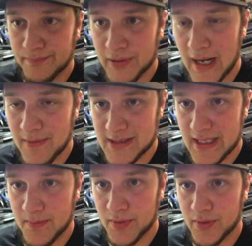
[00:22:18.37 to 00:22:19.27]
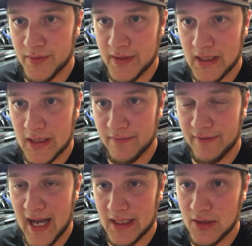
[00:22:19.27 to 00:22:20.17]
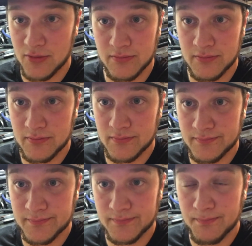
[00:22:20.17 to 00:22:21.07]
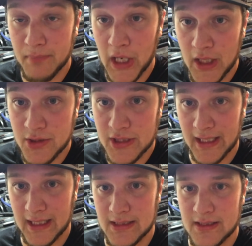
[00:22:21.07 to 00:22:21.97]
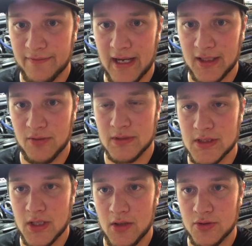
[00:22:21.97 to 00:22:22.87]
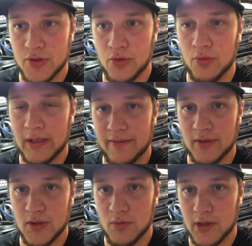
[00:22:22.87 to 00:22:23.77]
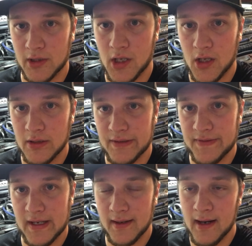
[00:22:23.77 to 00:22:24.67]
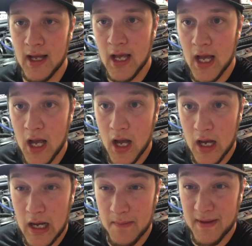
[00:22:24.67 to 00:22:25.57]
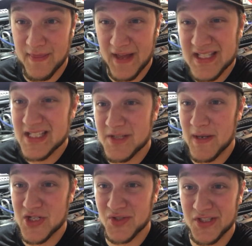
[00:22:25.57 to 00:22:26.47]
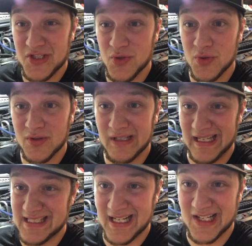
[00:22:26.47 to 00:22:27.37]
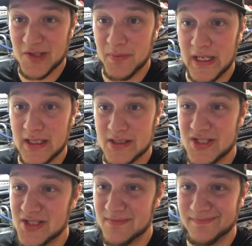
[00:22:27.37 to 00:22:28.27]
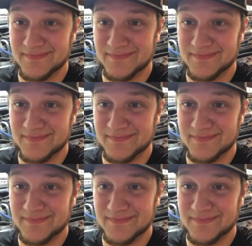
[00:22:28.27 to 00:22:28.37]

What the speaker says: Prime example, the vacuum punch, I guess the vacuum installer tool, whatever you want to call it there. That's a specialty tool. It's $100.